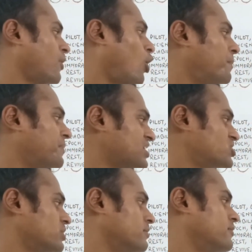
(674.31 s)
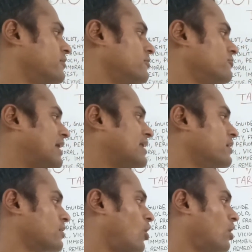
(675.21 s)
Operation,
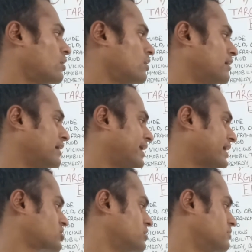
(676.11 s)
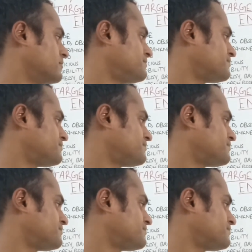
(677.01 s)
failure or inaction.